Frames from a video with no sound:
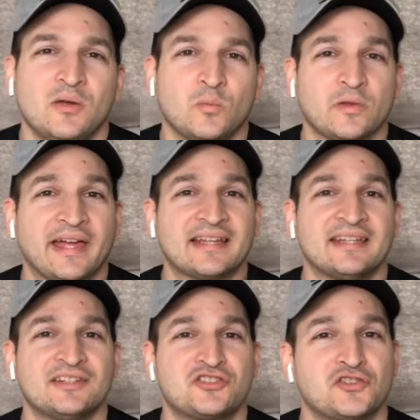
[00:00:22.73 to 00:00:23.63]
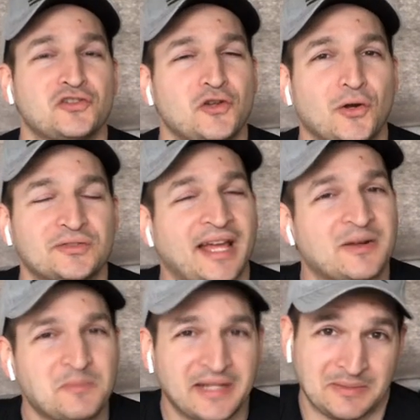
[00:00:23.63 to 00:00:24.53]
Well, that kid sure knows how
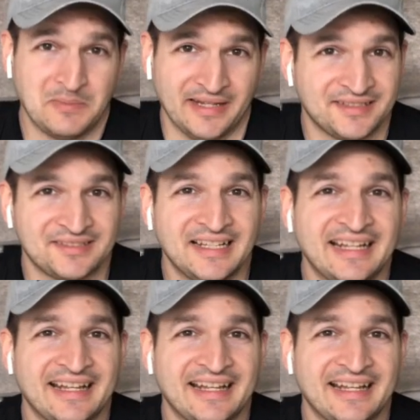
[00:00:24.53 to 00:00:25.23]
to make a mess.